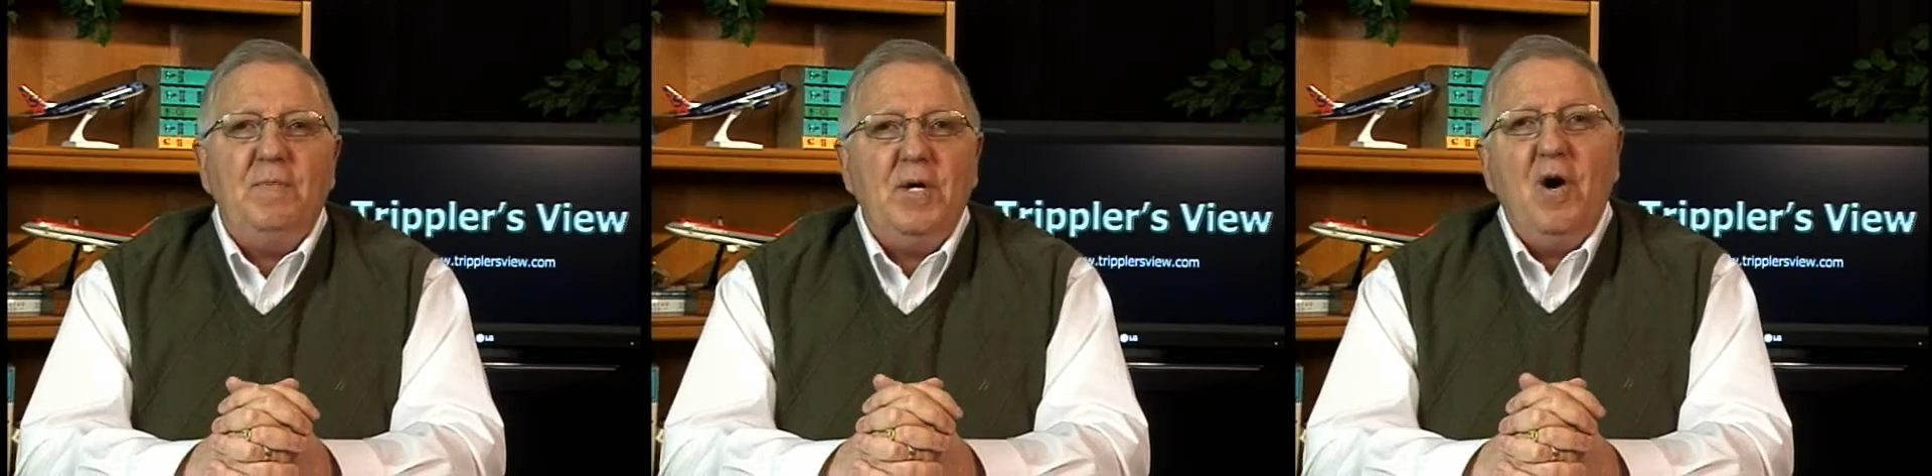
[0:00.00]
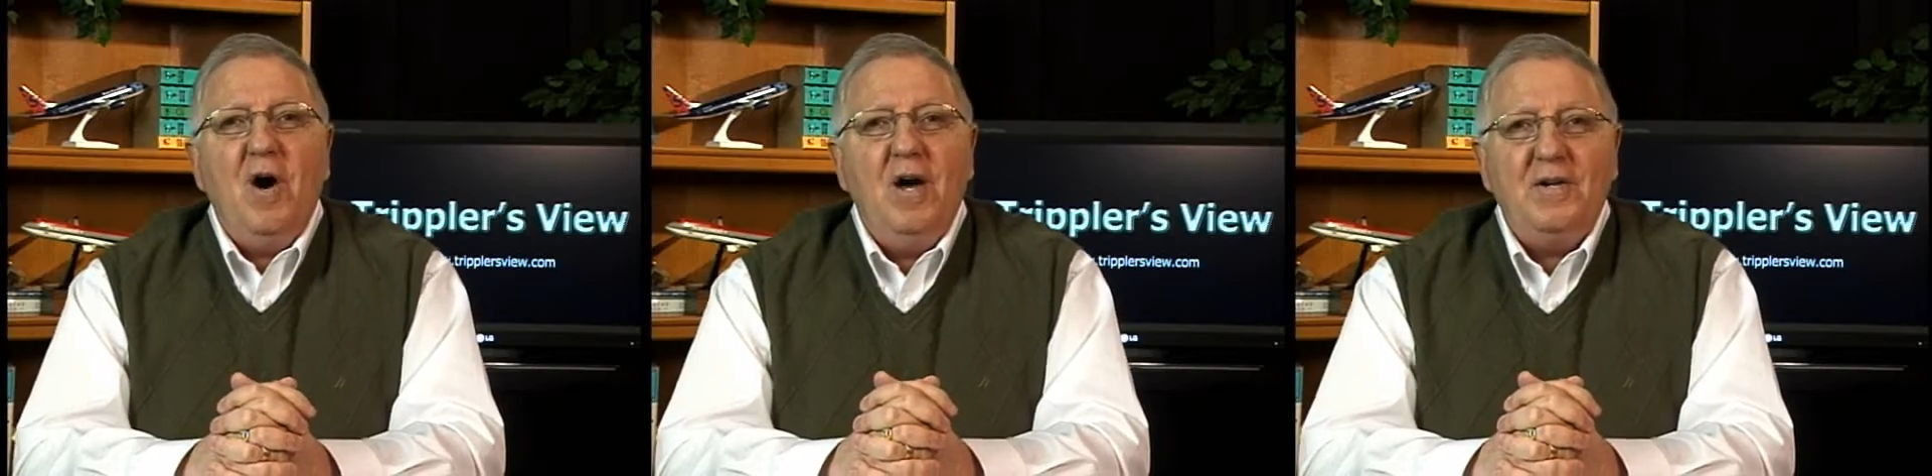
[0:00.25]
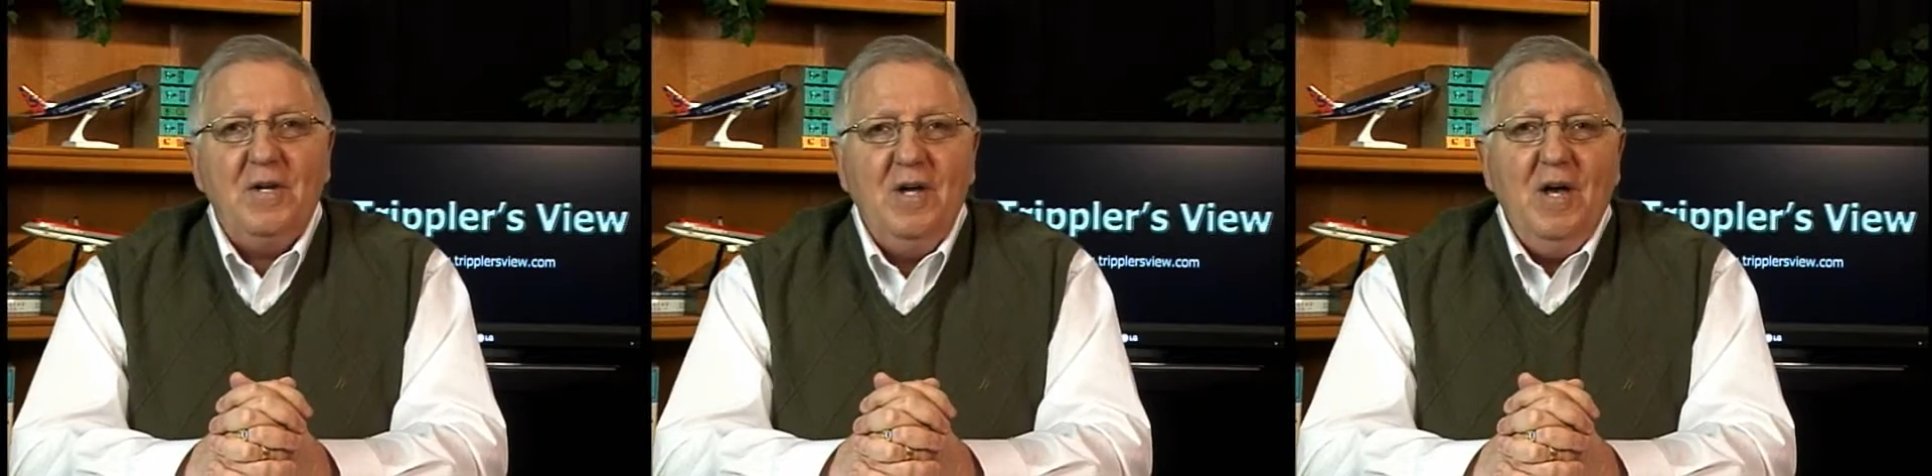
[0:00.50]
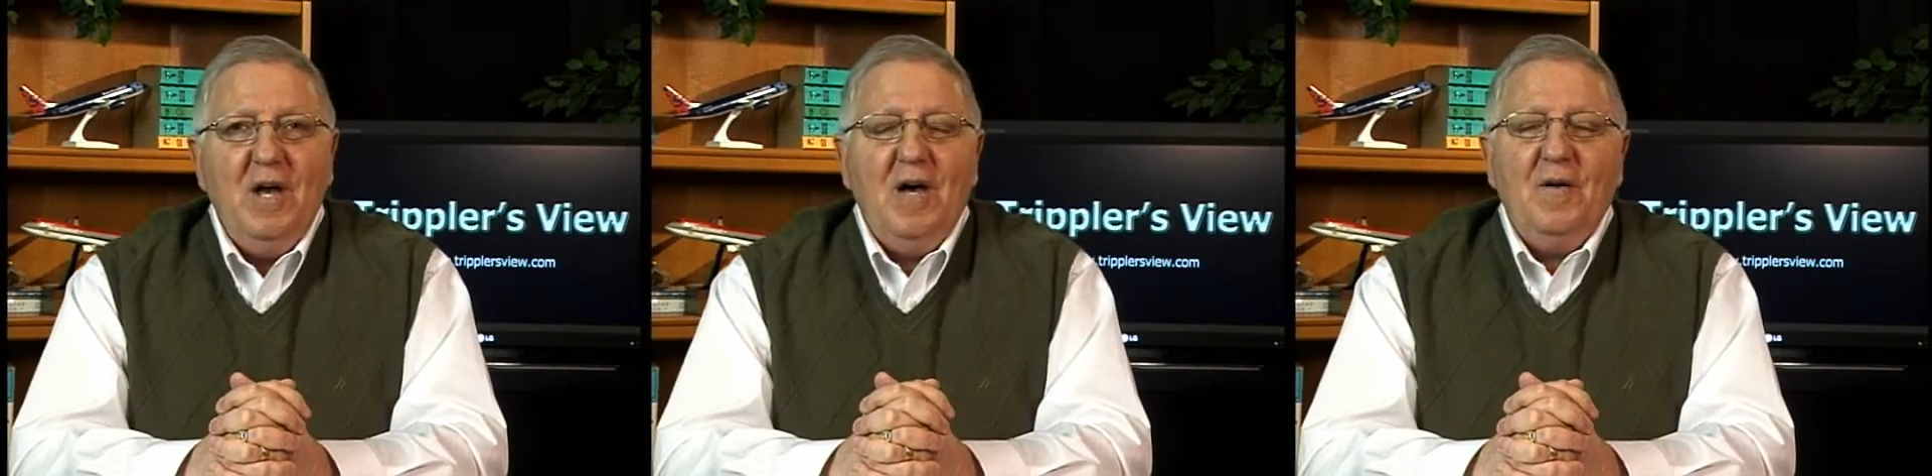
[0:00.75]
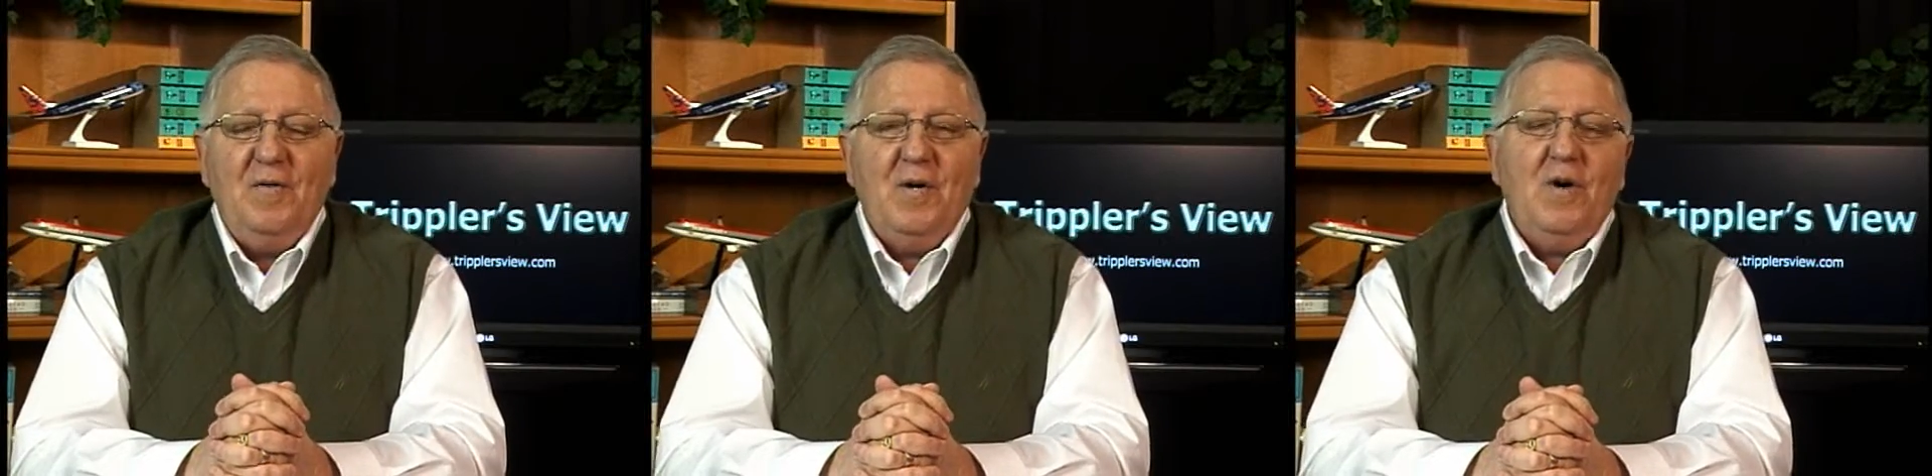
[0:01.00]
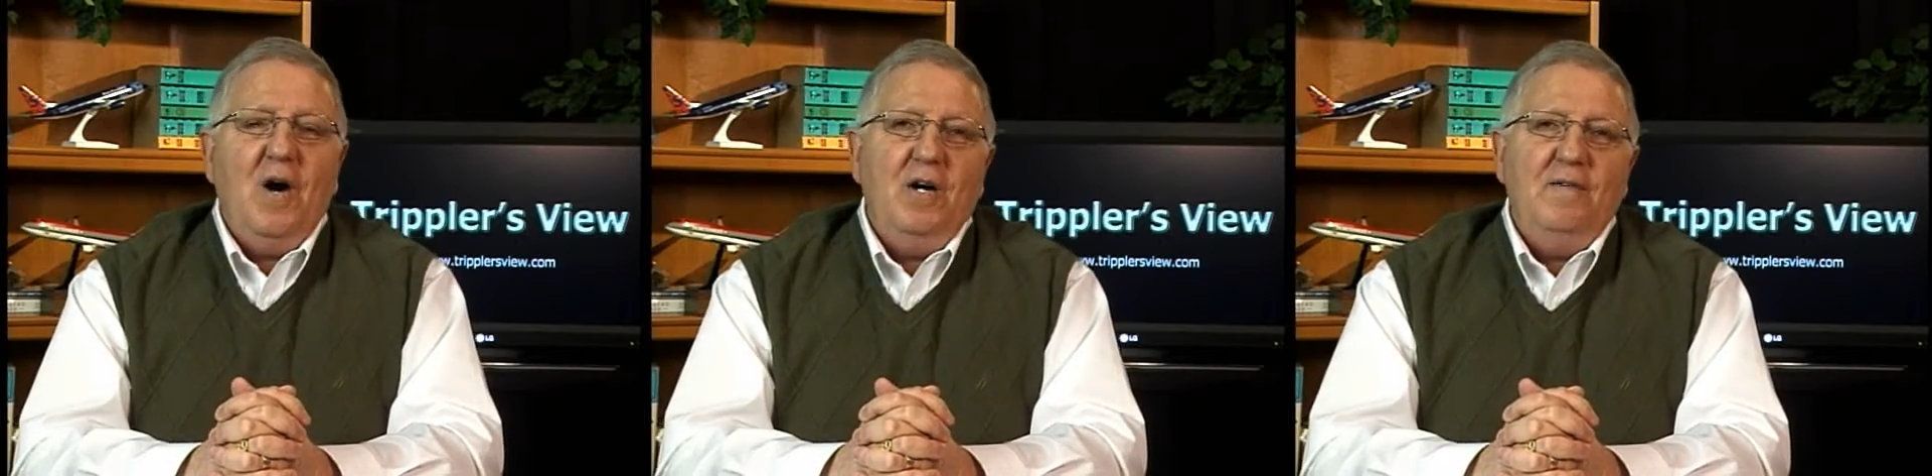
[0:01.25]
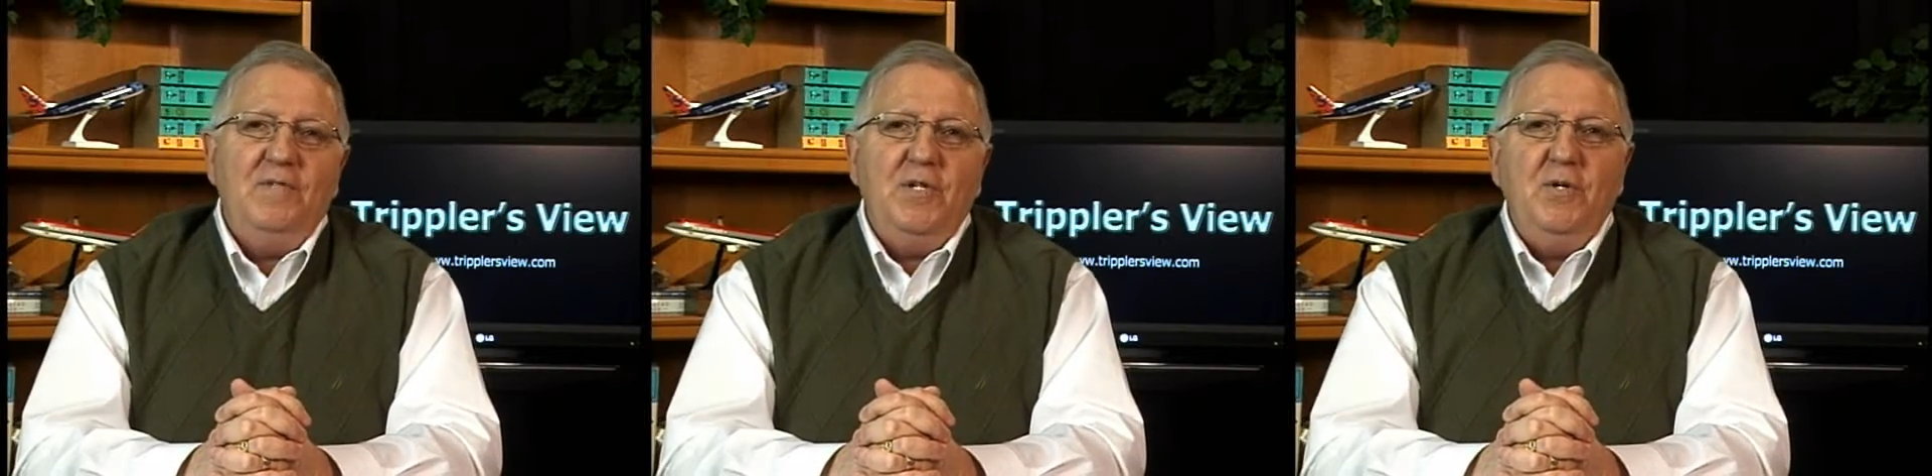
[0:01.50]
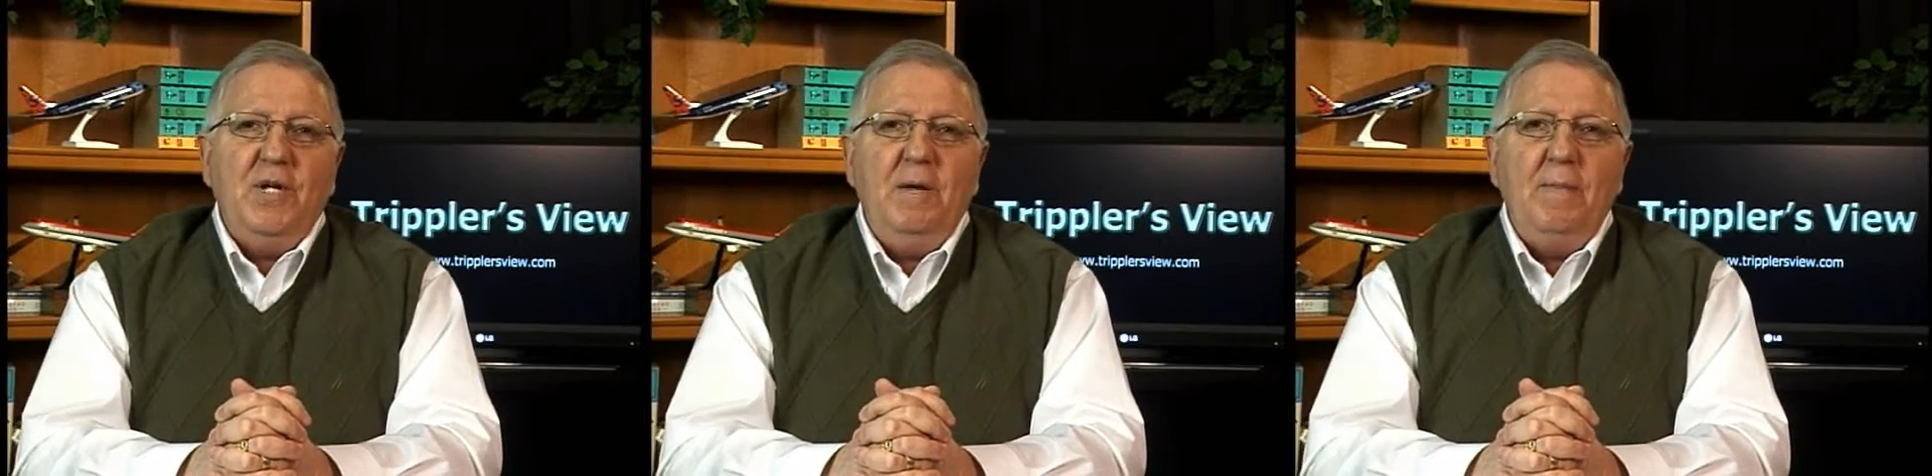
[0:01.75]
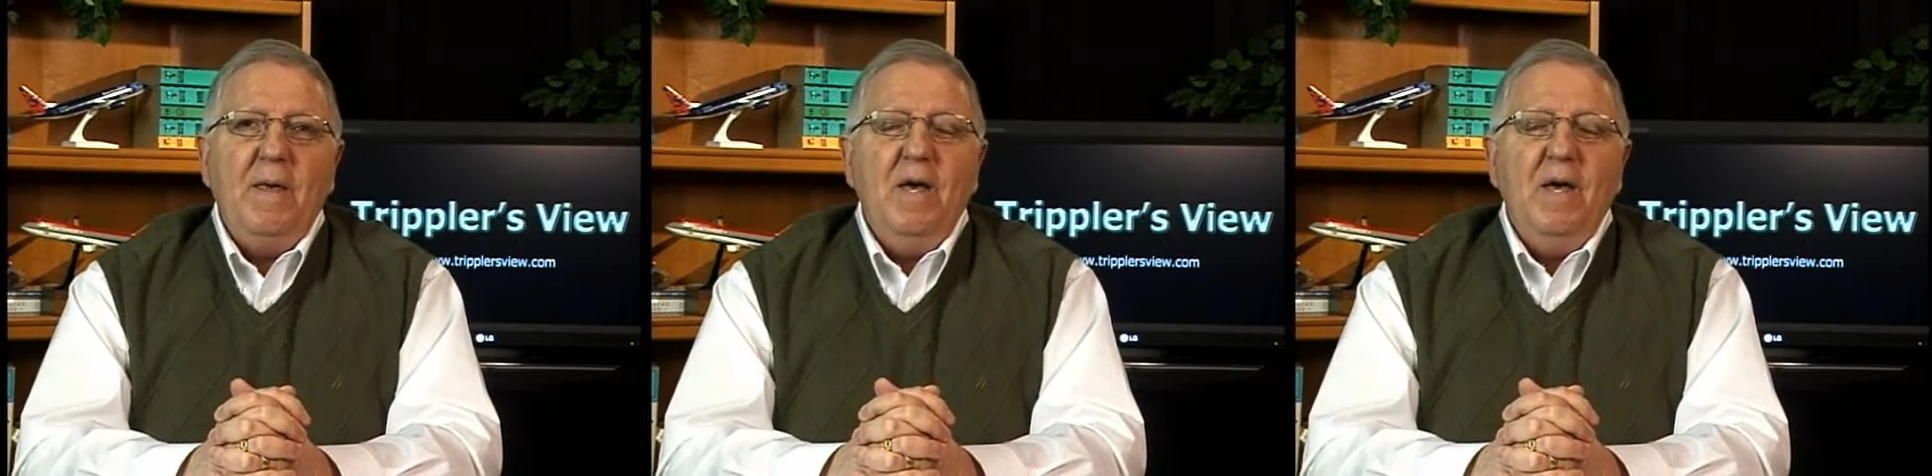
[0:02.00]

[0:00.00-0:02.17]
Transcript: beyond uh, the call of duty.